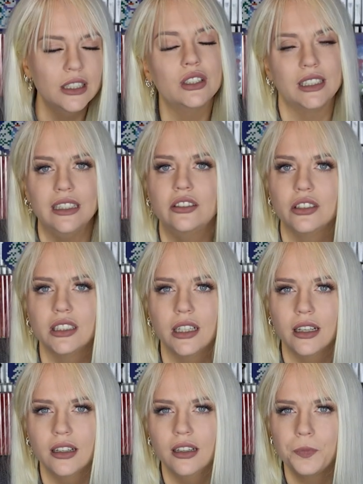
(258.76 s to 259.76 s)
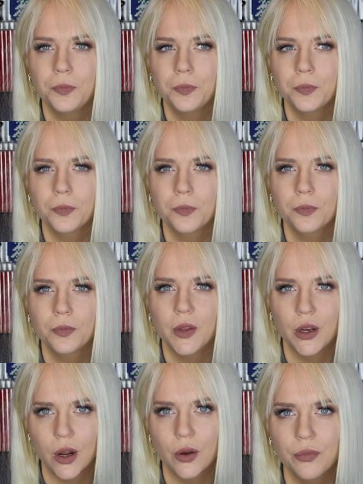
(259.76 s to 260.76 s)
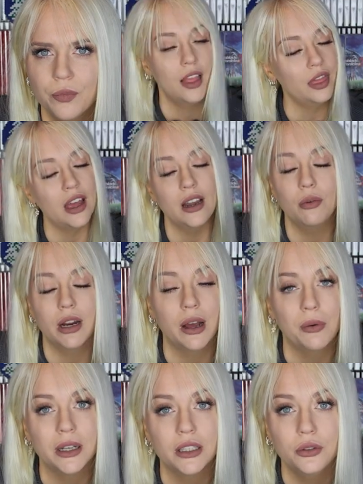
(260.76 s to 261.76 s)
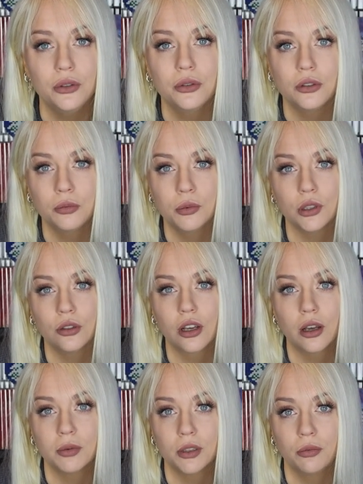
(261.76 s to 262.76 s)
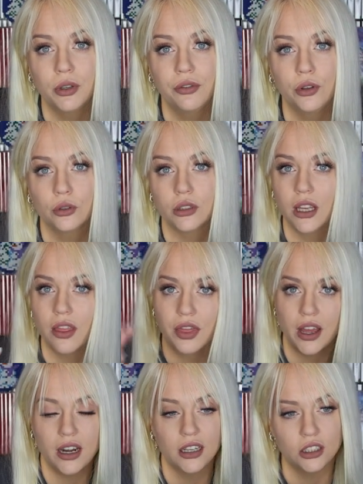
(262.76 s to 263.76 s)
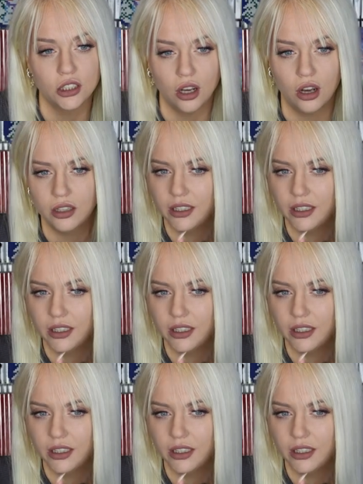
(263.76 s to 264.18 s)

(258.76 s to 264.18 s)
looks interesting you know. And then when I went to YouTube to look up some reviews, then I saw,